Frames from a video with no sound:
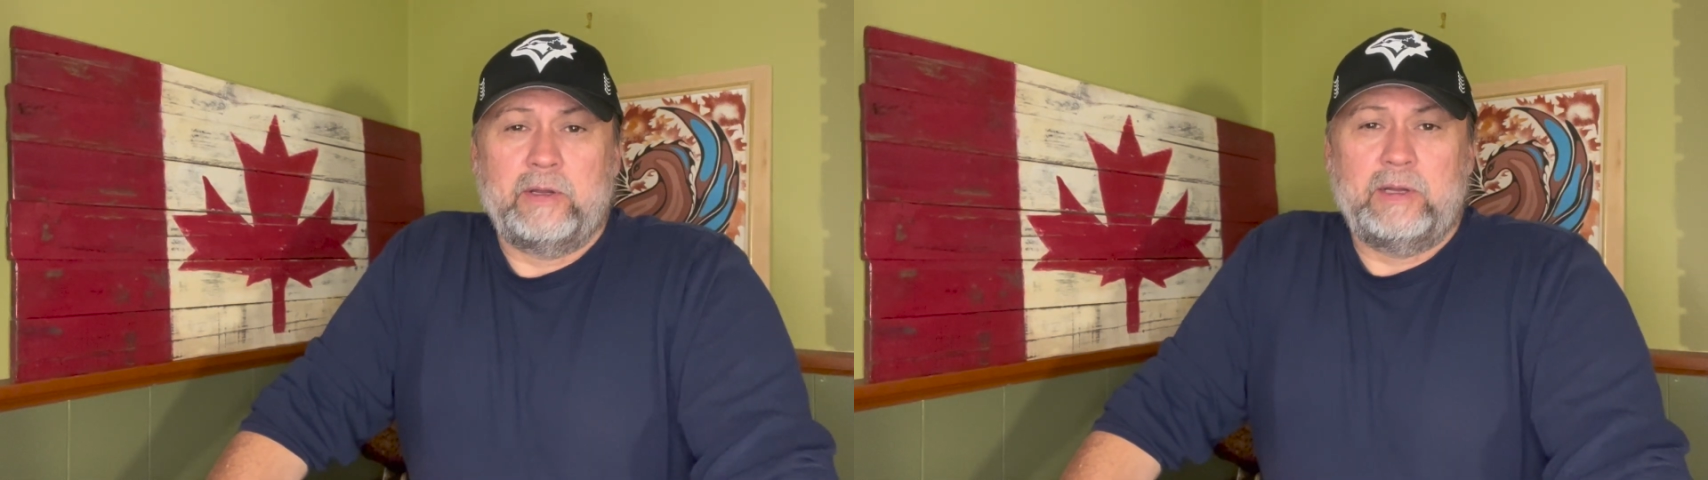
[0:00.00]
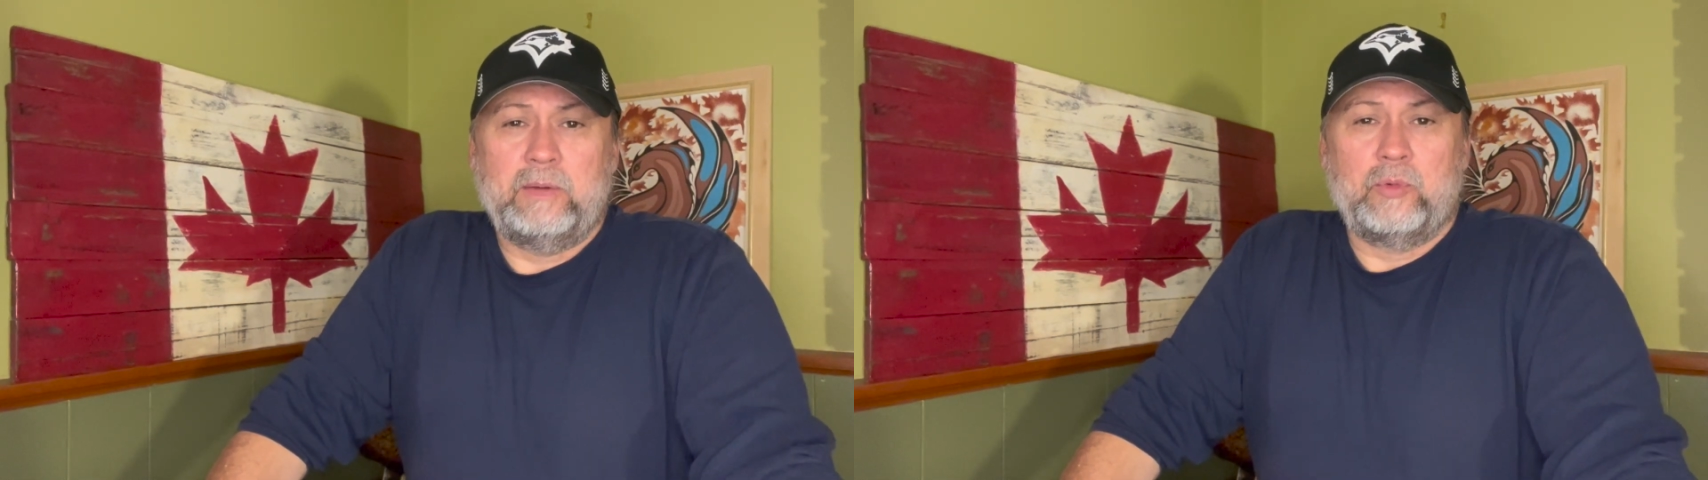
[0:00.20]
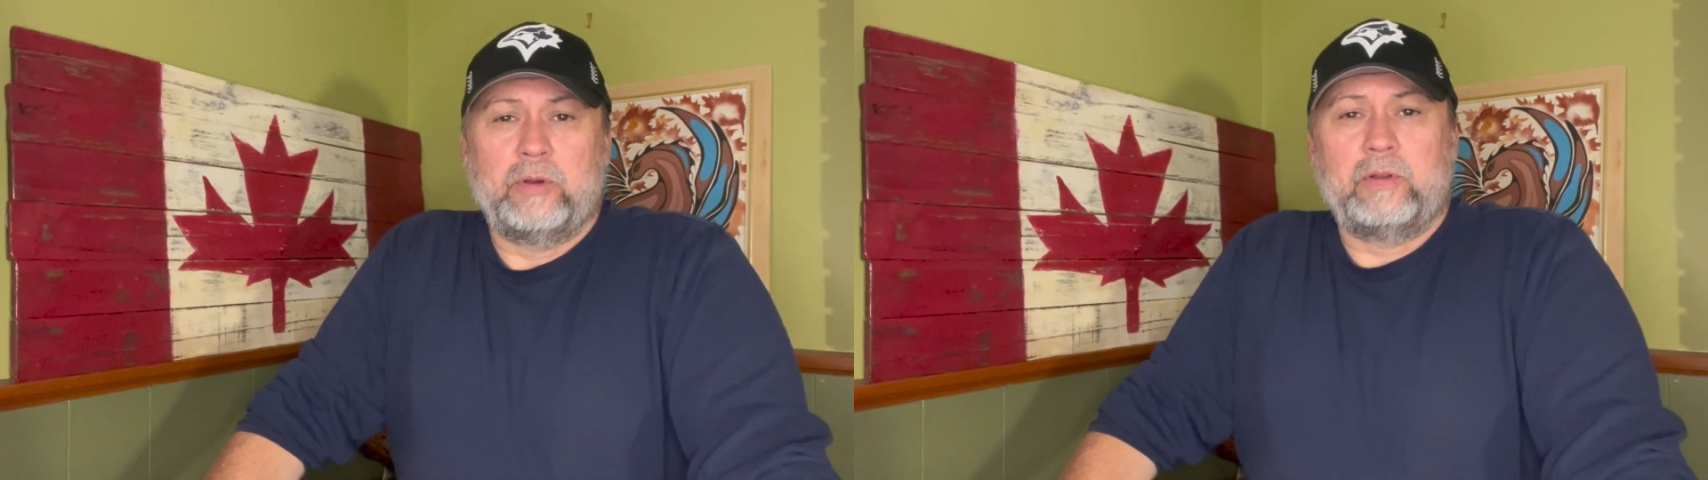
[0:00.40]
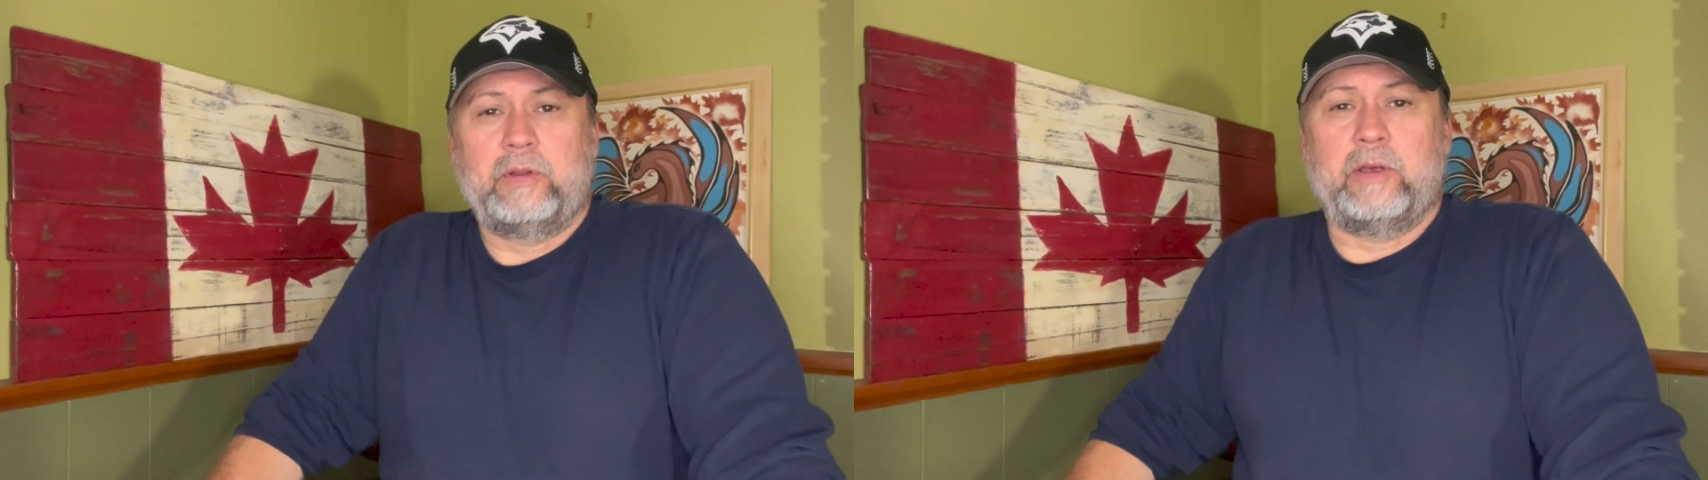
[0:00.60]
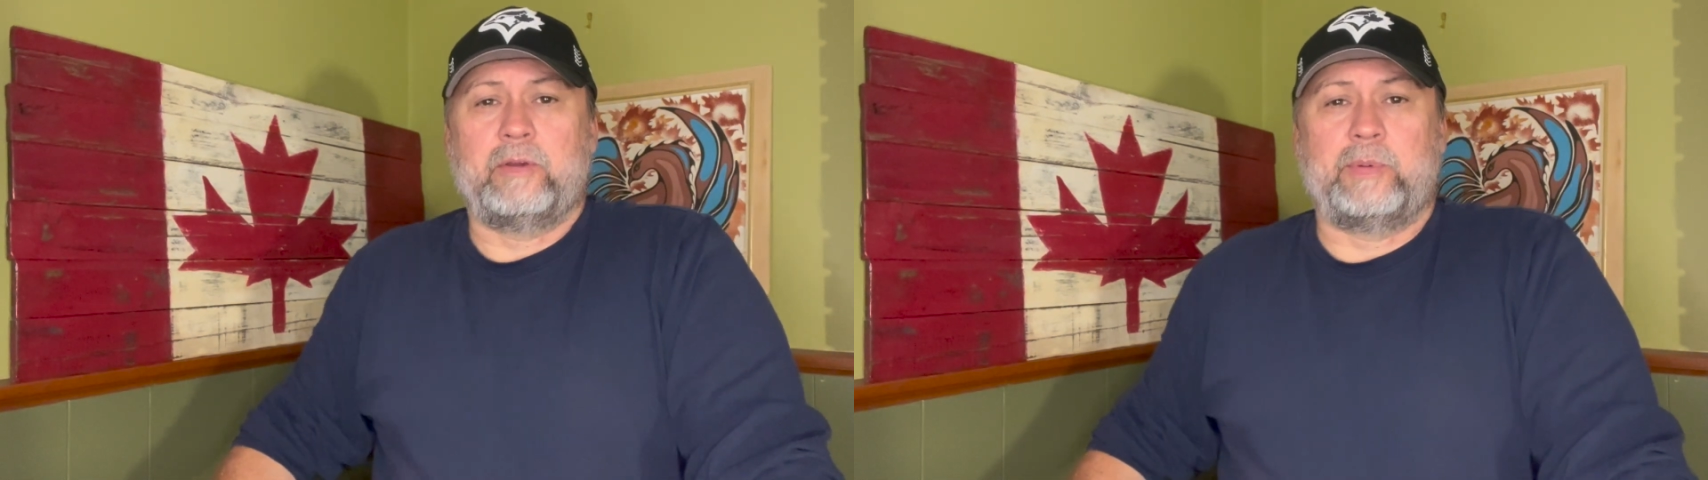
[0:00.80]
need more than
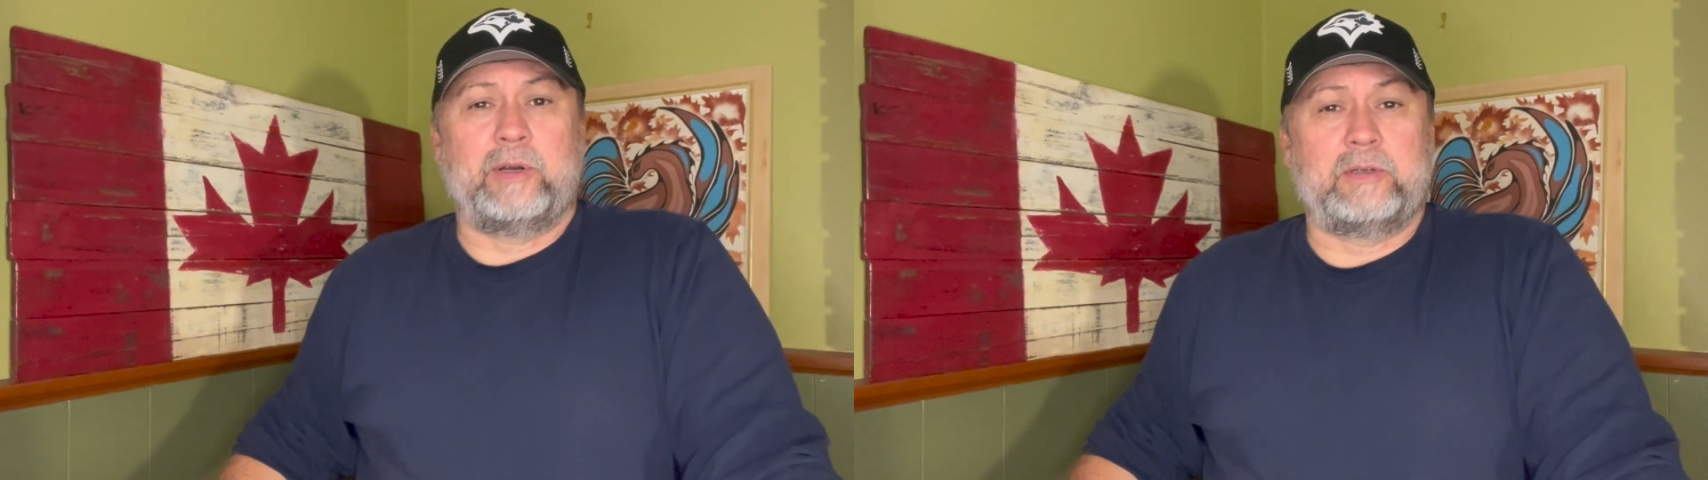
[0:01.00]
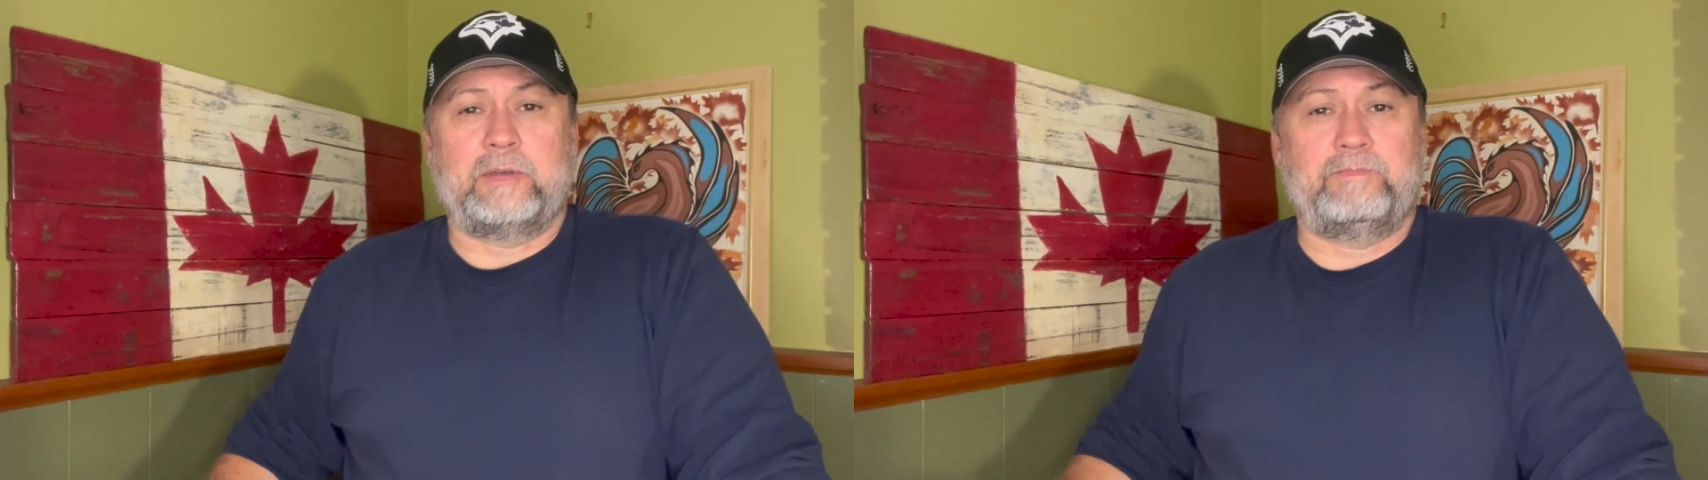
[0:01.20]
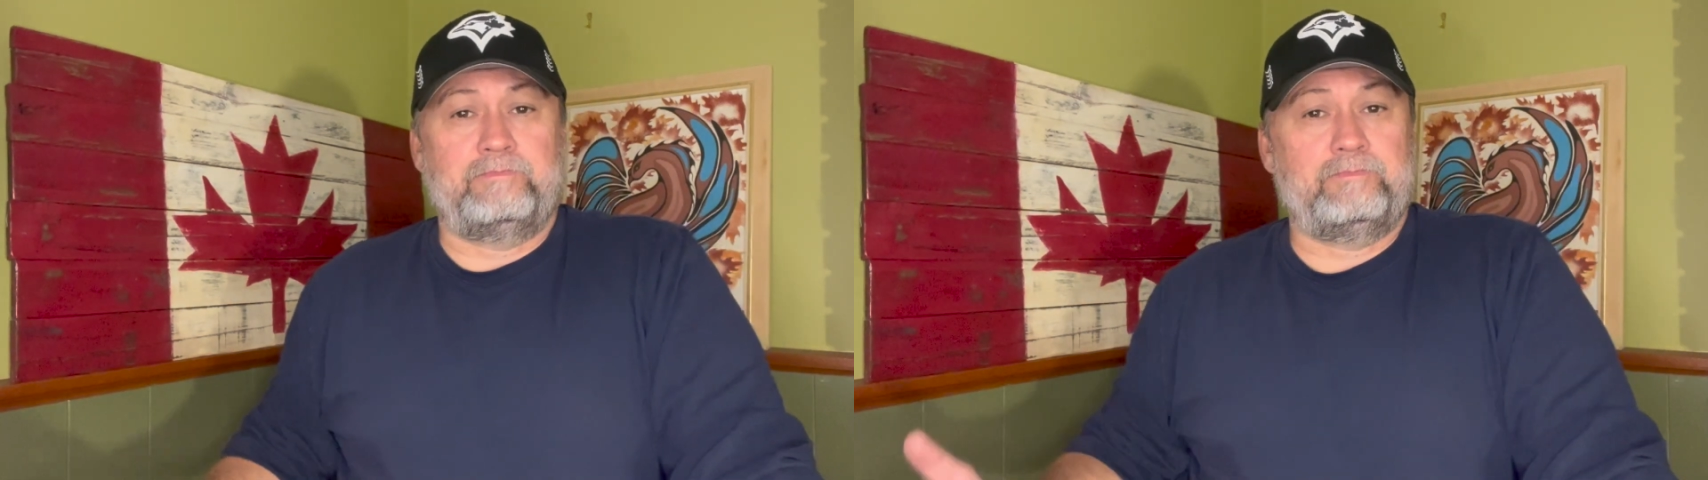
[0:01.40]
the other parts.